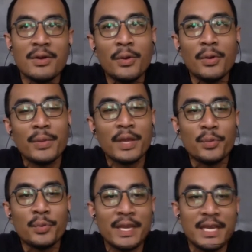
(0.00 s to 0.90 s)
Oh, we are
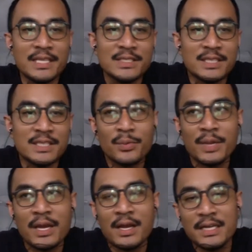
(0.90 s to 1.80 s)
doing this.
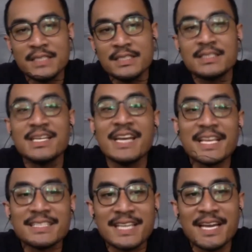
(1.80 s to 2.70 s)
Yeah, this is the
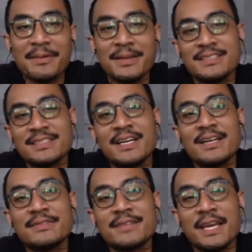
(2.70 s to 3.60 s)
next step and stuff.